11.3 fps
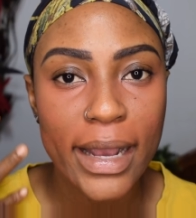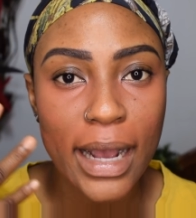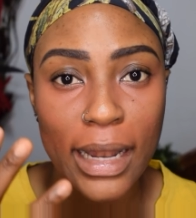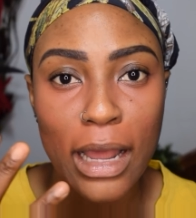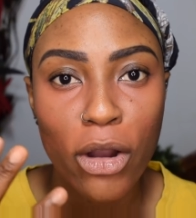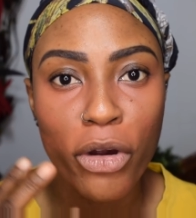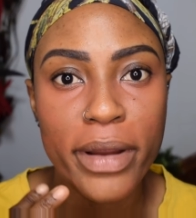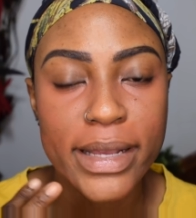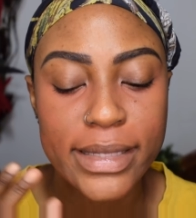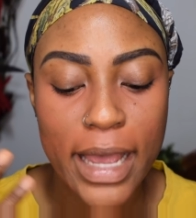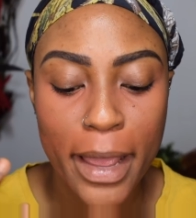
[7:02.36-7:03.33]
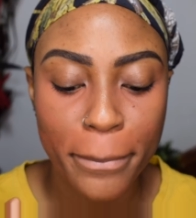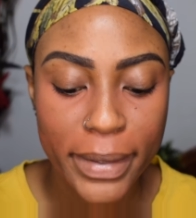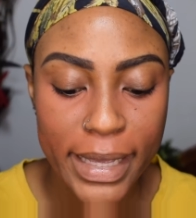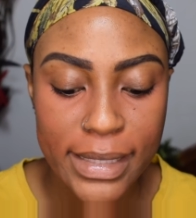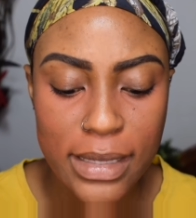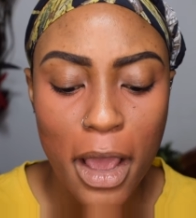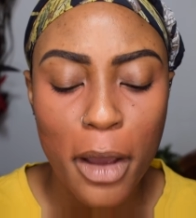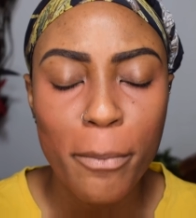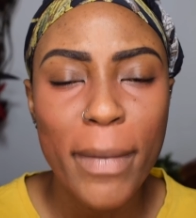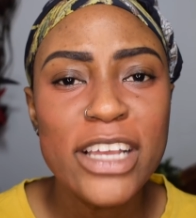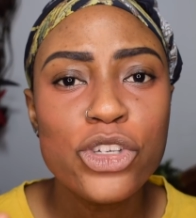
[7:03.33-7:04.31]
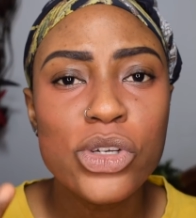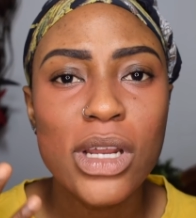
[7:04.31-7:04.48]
color corrector in place. Mind you,